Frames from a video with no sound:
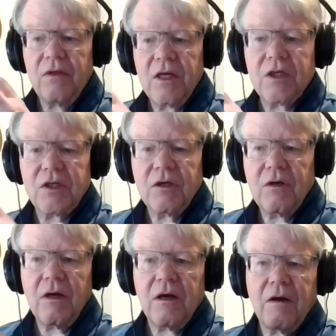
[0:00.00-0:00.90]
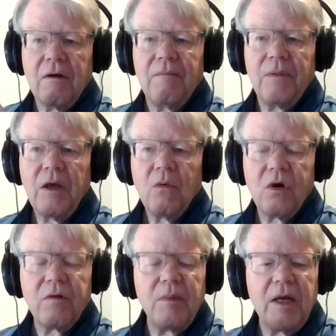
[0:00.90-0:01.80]
this
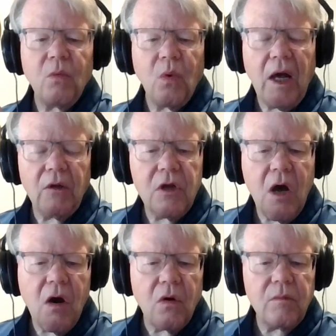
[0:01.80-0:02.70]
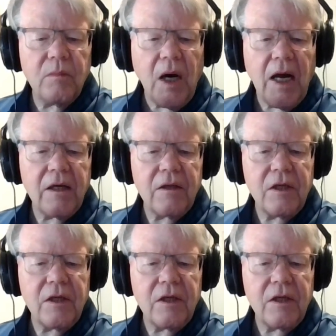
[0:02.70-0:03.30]
would have been well known by